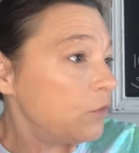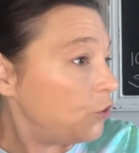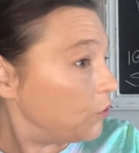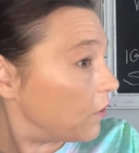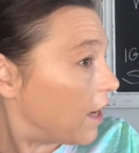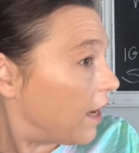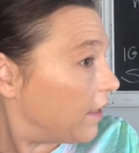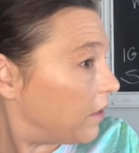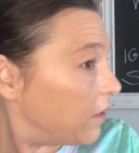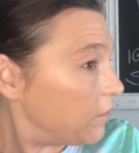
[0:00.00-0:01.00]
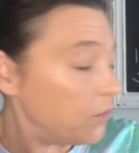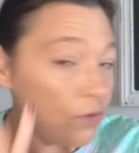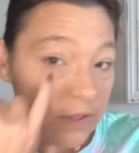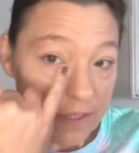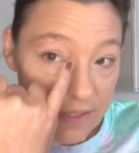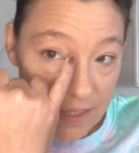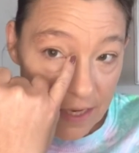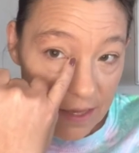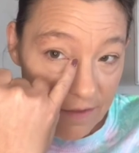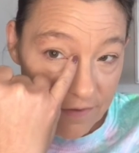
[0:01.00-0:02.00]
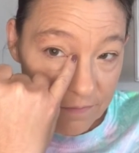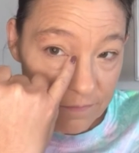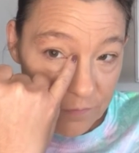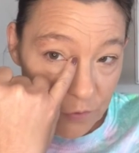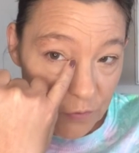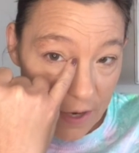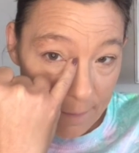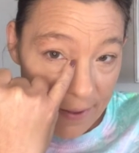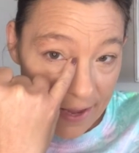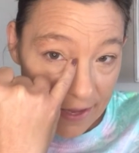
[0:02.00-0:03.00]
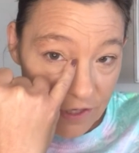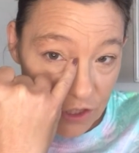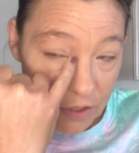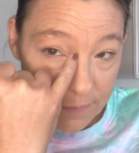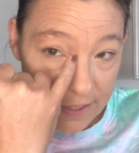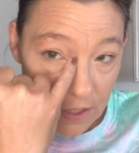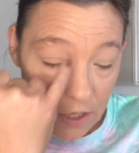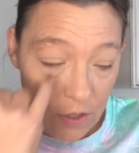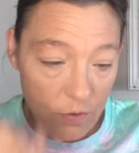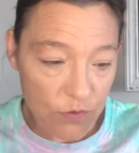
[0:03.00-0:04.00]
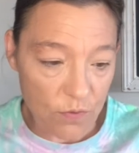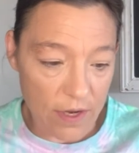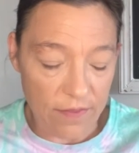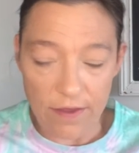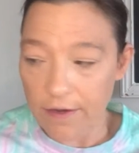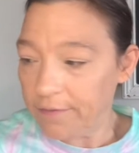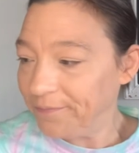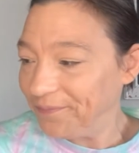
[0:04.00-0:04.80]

dry. You can really tell I have a dry patch on my nose right there.